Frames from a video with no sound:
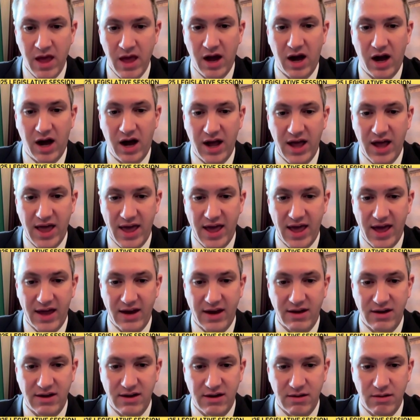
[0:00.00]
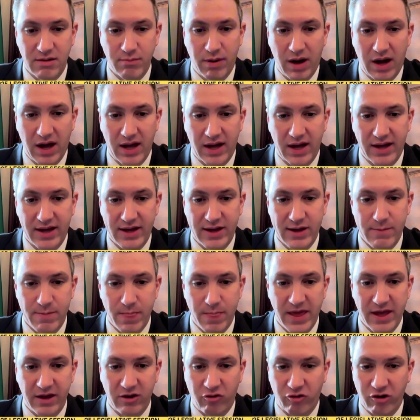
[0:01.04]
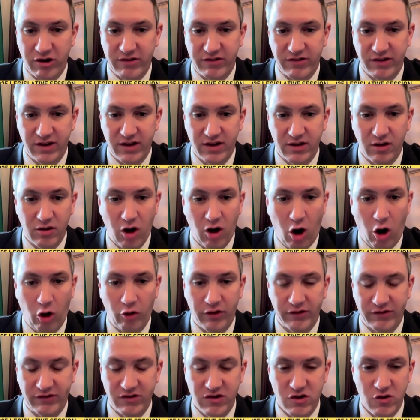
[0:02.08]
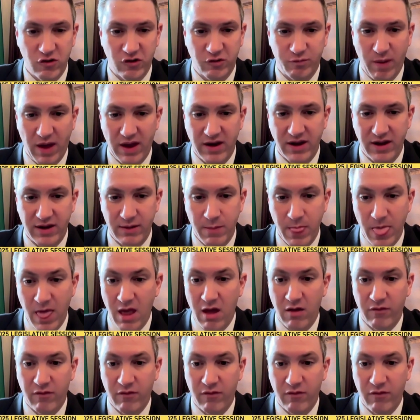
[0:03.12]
and by increasing all this new spending.